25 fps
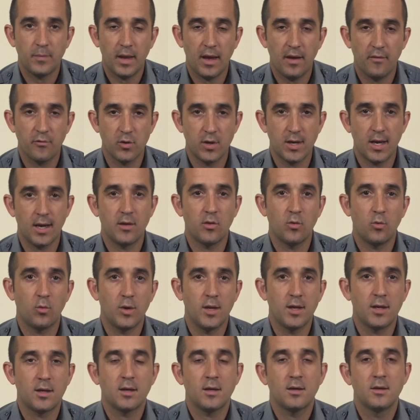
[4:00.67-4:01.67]
every day of the
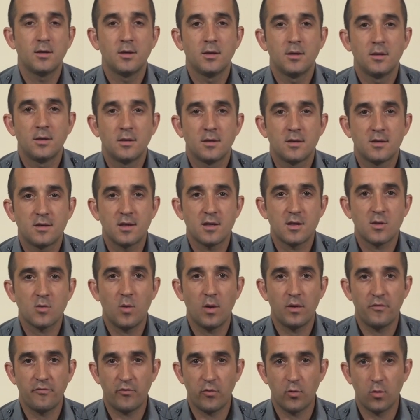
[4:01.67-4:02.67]
week,
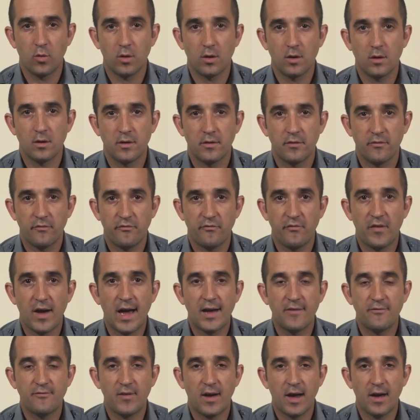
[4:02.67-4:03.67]
614
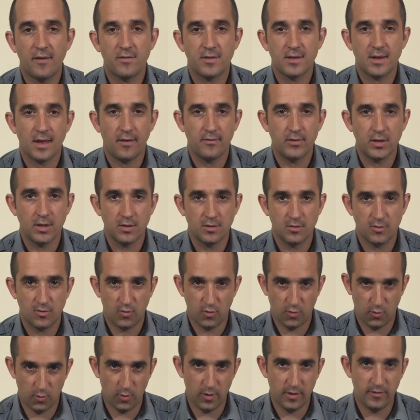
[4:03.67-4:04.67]
557
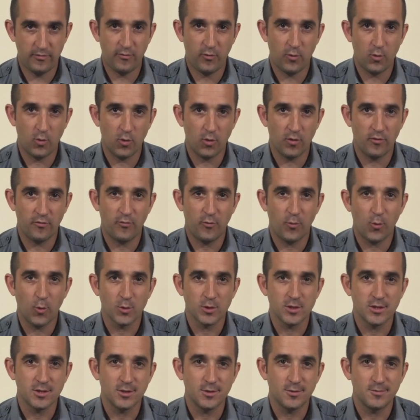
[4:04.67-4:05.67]

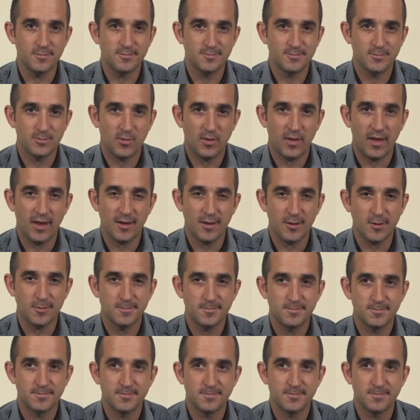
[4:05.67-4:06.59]
3442. Thank you.